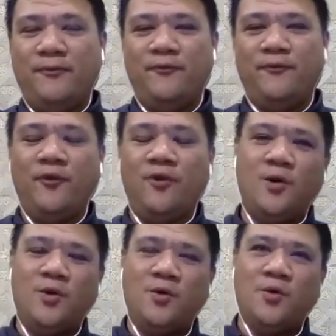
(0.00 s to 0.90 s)

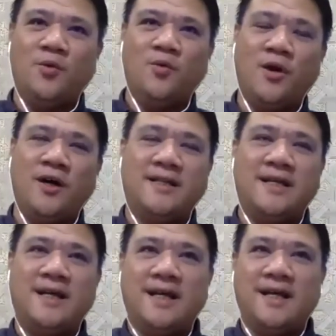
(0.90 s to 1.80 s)
follow
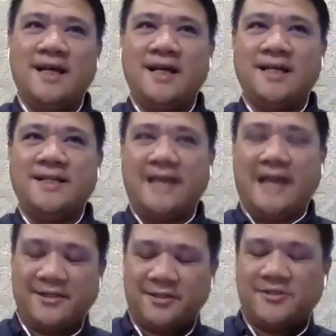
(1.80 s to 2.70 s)
what the
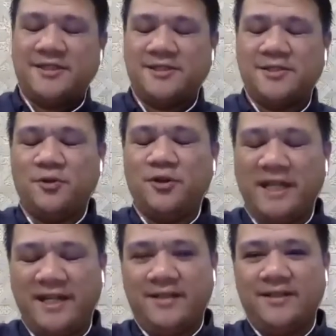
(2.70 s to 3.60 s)
actors in school
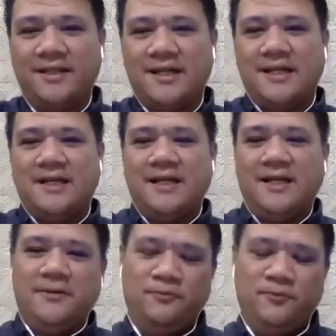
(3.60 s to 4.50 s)
needed.
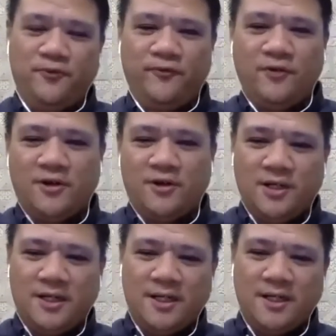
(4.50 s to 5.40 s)

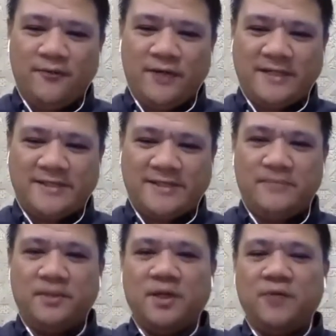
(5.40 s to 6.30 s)
For
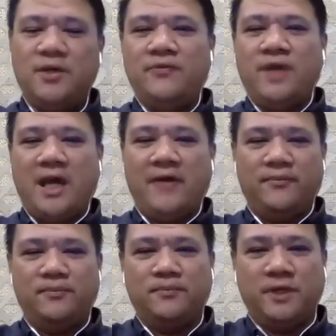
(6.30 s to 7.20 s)
example, we have
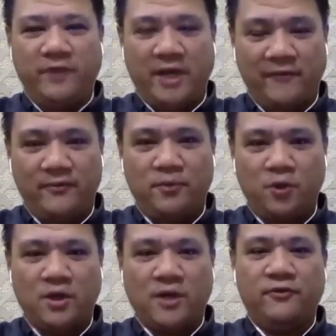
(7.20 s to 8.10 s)
a
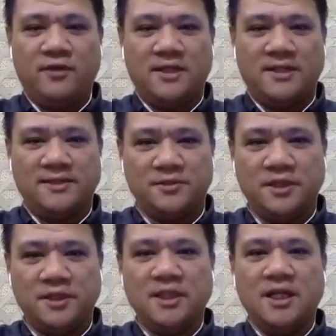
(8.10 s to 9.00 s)
program for a
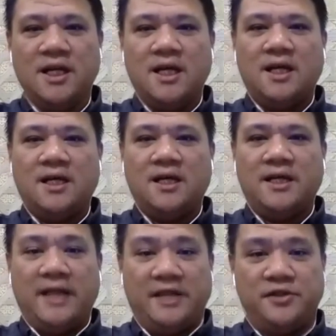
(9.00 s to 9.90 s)
student.
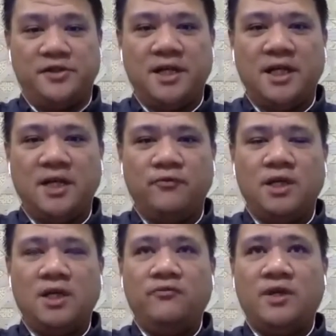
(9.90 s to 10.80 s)
In annually,
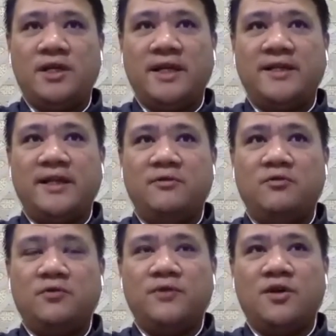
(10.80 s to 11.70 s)
we
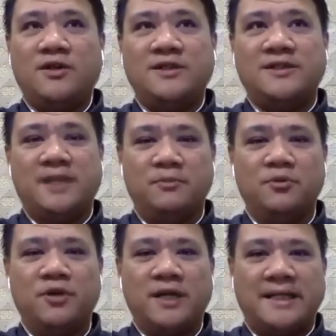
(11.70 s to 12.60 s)
creating what we call is
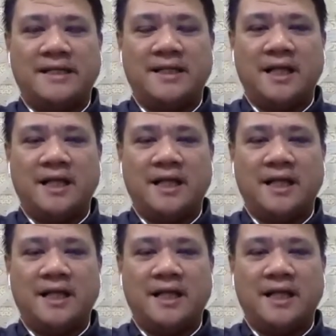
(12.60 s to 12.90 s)
Jambore, that